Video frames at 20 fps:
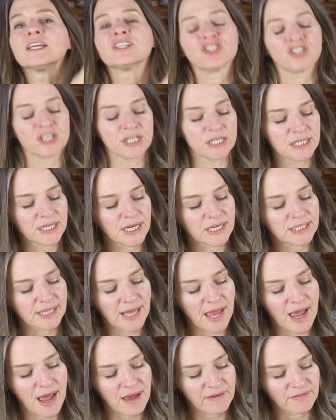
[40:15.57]
And she does
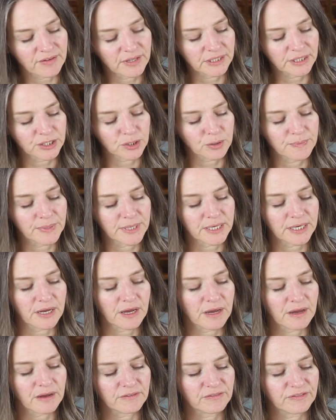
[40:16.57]
have a little bit
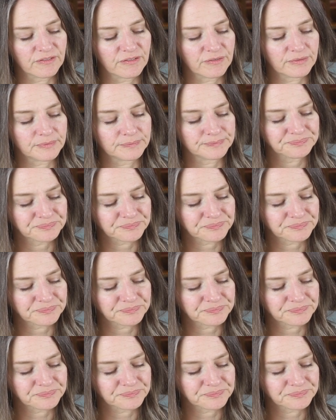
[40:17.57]
of,